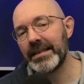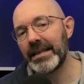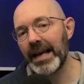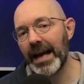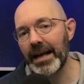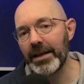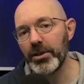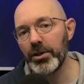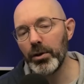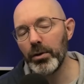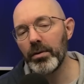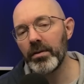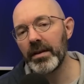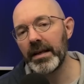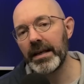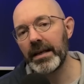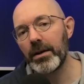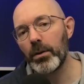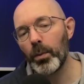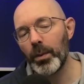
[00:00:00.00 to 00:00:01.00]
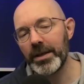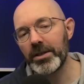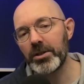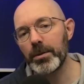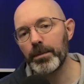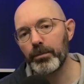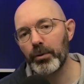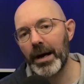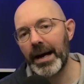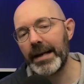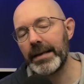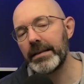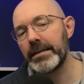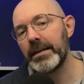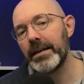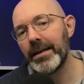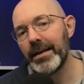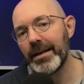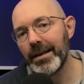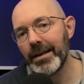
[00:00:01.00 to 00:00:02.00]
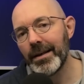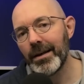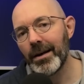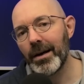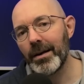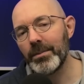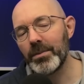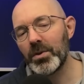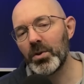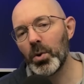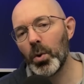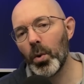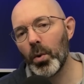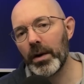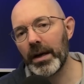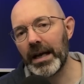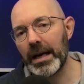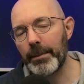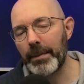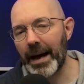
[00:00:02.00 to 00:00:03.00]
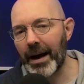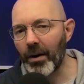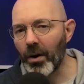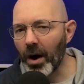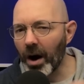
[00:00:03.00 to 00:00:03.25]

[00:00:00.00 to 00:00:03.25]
Can you think which brand I'm talking about?